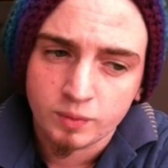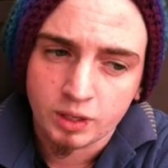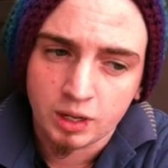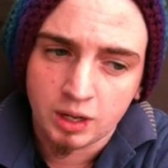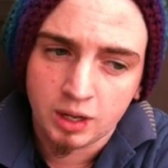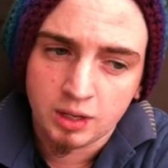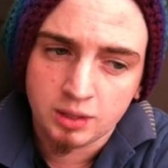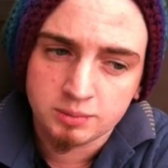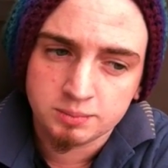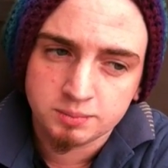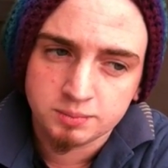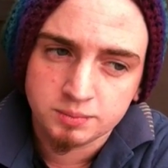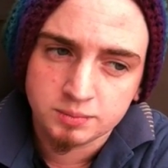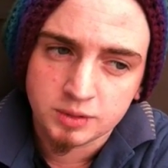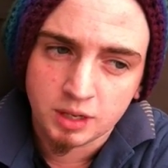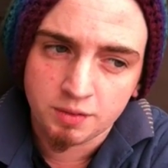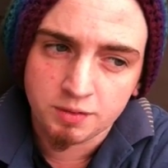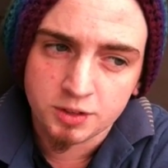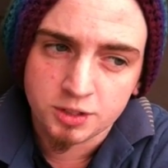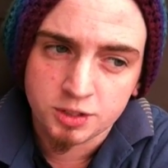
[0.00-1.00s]

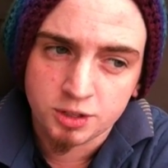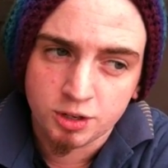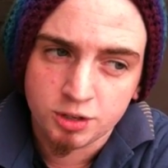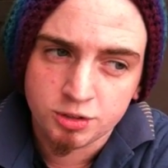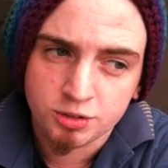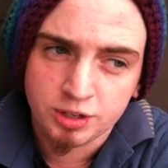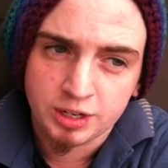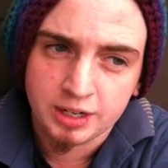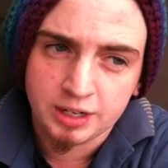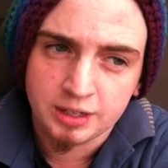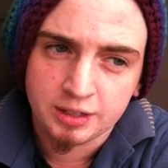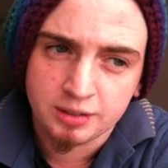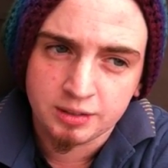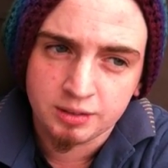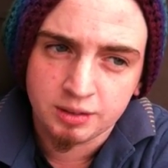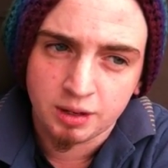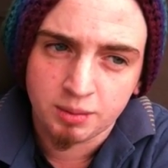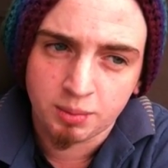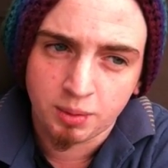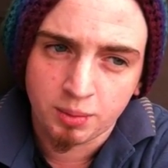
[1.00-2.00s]
After surgery, and
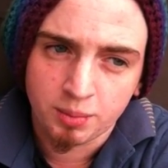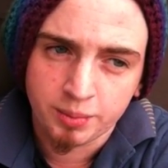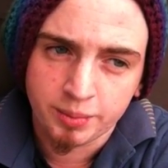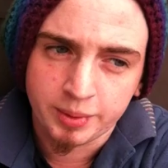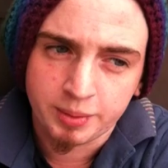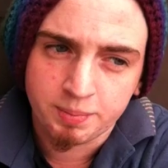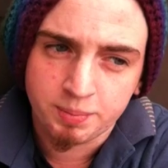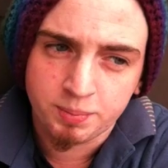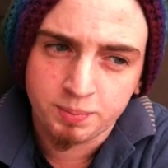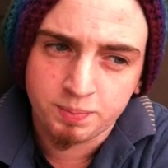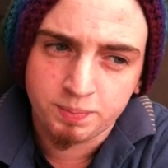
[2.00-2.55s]
I'll probably